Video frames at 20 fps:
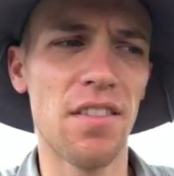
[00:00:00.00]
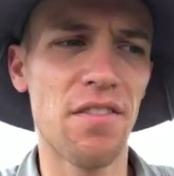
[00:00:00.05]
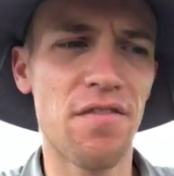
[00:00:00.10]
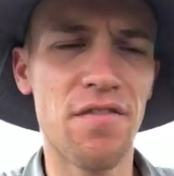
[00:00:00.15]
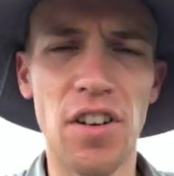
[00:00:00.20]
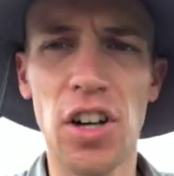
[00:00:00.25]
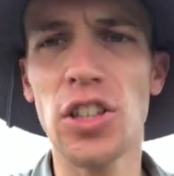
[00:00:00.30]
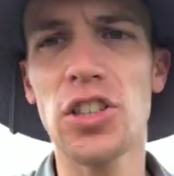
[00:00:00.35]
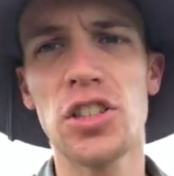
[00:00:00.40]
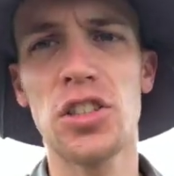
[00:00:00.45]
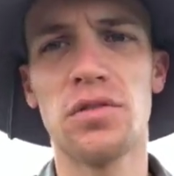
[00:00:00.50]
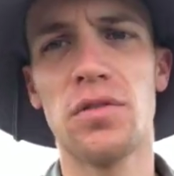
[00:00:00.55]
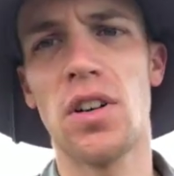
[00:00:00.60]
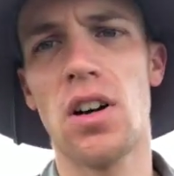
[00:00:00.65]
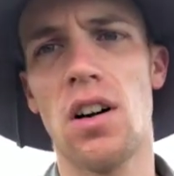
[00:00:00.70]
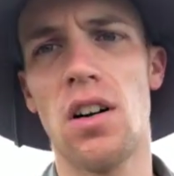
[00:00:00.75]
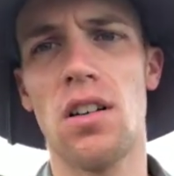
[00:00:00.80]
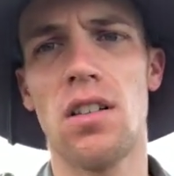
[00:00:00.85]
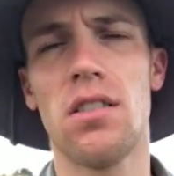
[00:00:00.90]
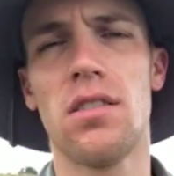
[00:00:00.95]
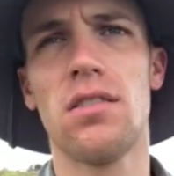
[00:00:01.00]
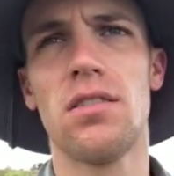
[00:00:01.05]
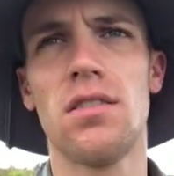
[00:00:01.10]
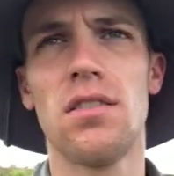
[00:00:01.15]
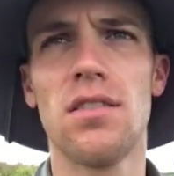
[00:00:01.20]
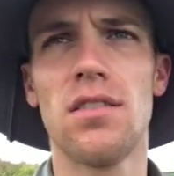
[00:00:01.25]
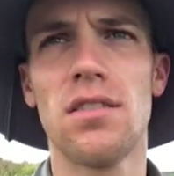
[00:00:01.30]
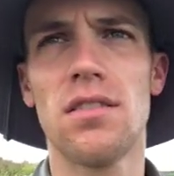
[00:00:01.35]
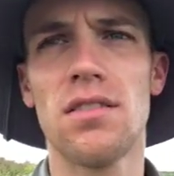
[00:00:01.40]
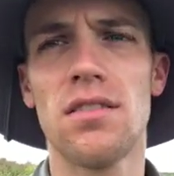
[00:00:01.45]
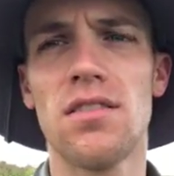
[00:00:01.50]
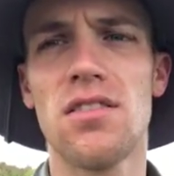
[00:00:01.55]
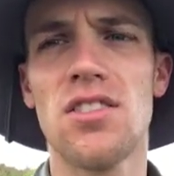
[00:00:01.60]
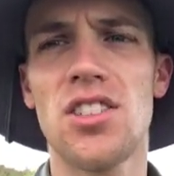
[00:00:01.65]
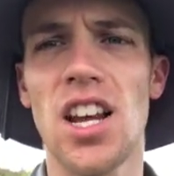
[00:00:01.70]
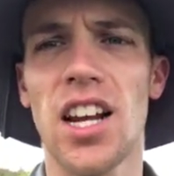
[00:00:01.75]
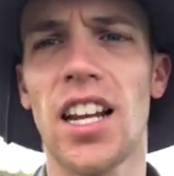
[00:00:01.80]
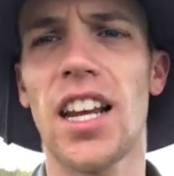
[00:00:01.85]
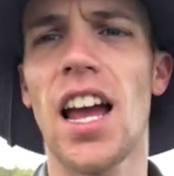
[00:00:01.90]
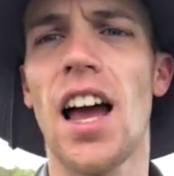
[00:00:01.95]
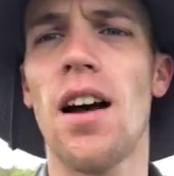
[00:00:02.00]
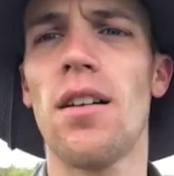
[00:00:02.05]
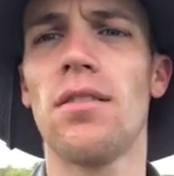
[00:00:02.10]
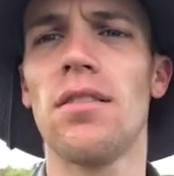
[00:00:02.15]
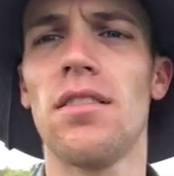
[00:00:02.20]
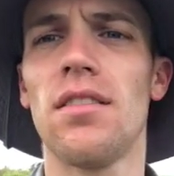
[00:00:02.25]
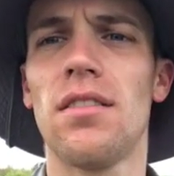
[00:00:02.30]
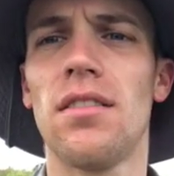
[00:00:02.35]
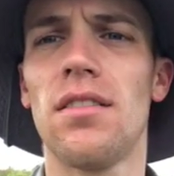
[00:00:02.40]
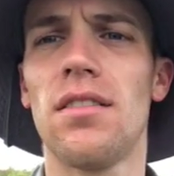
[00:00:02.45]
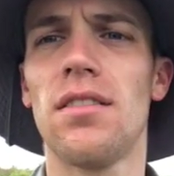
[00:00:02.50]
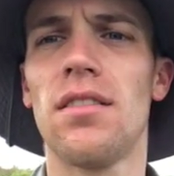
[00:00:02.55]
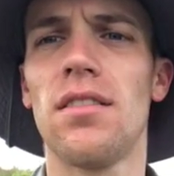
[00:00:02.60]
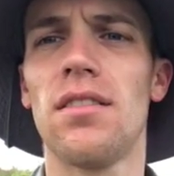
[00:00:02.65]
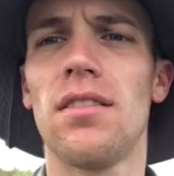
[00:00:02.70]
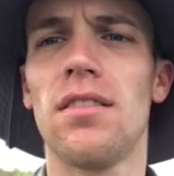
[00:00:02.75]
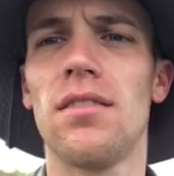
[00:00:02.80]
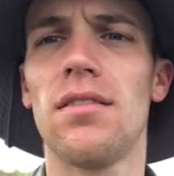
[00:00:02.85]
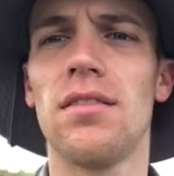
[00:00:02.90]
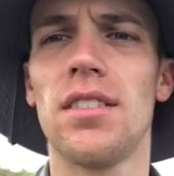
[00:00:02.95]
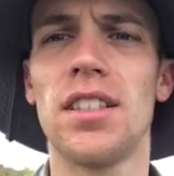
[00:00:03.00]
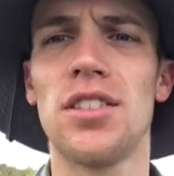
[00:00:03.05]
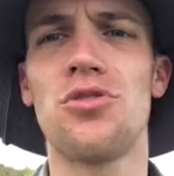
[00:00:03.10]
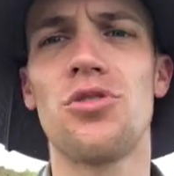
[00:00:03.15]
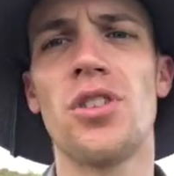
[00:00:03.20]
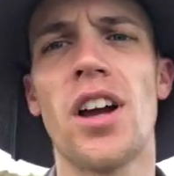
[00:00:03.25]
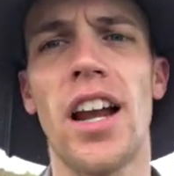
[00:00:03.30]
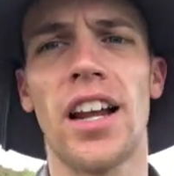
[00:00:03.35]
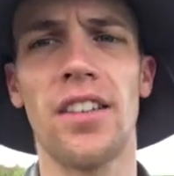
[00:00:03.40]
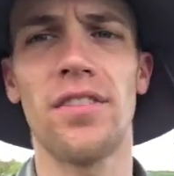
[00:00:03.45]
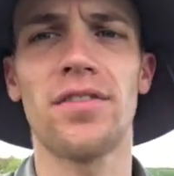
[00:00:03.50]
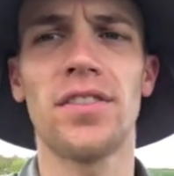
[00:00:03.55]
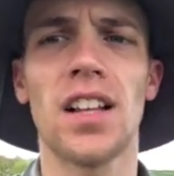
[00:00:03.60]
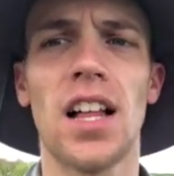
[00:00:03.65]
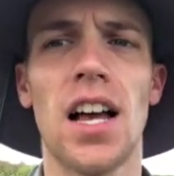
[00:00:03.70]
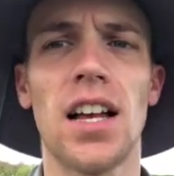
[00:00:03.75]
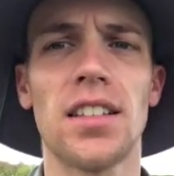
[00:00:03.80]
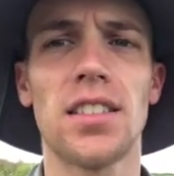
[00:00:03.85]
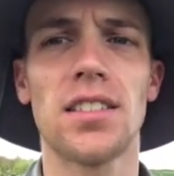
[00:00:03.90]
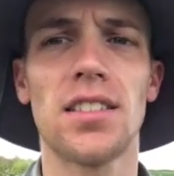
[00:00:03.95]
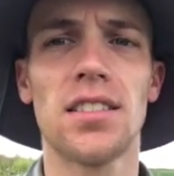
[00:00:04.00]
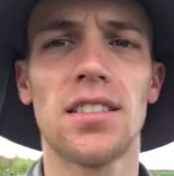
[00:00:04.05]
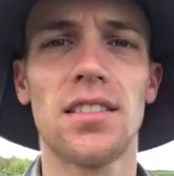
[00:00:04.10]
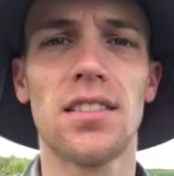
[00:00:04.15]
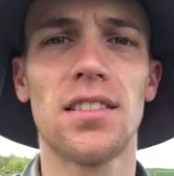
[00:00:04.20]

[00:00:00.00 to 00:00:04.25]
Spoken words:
First of all, check out these dragonflies.